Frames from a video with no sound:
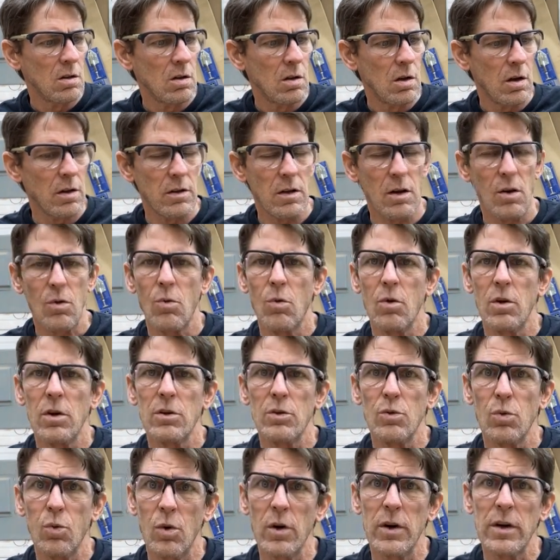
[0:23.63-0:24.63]
think
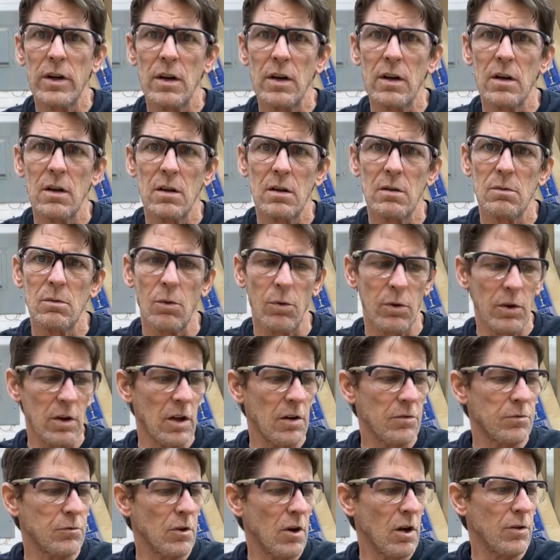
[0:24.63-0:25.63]
120 when we
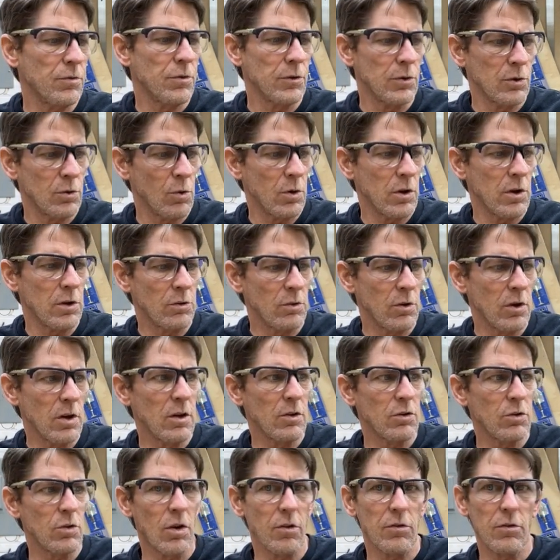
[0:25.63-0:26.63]
left off in 23.
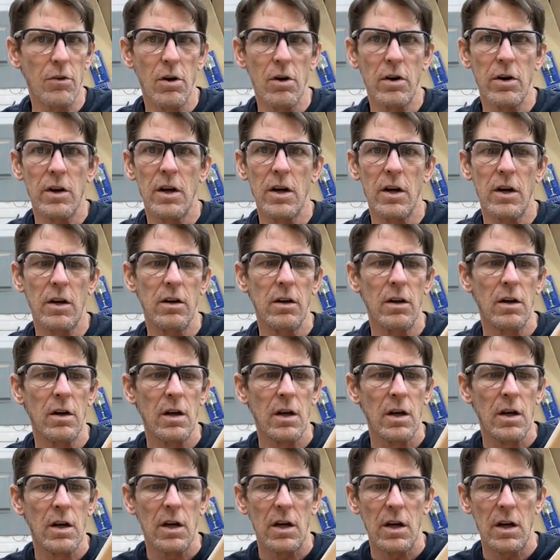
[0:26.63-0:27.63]
So I've gone ahead
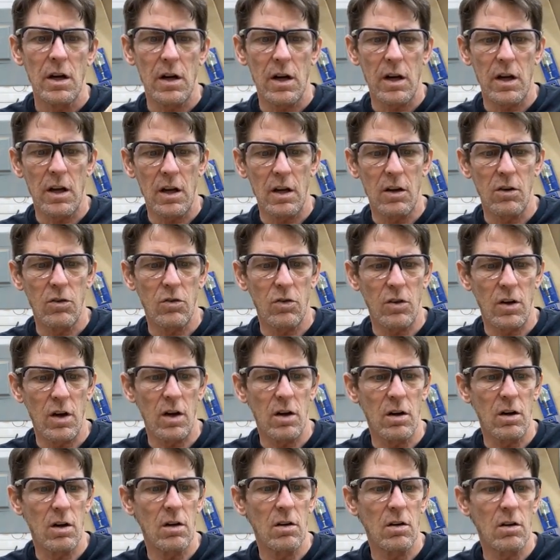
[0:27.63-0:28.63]
and I hand
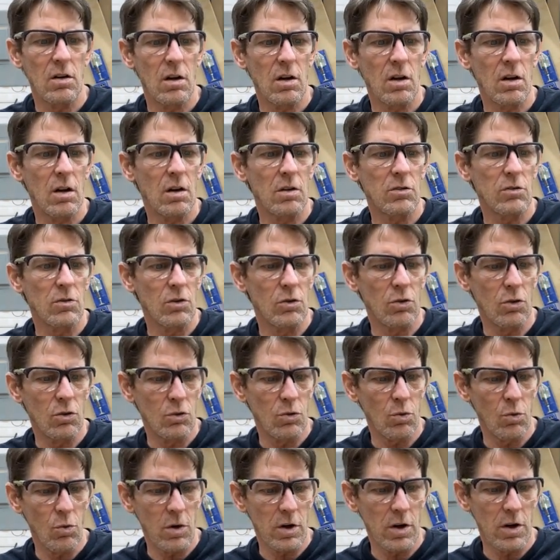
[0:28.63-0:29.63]
sanded to
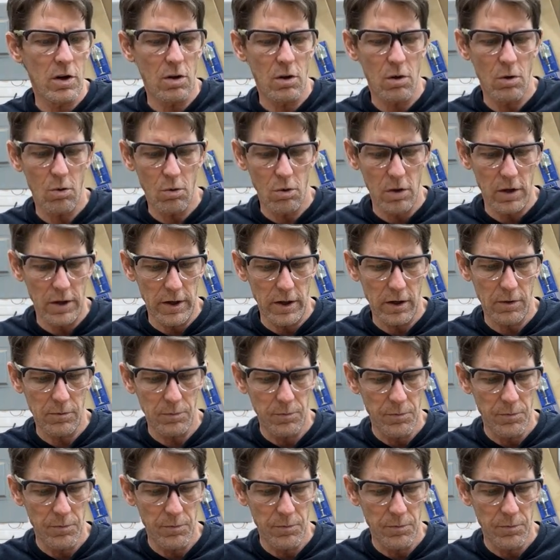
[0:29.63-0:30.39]
220 the whole leg.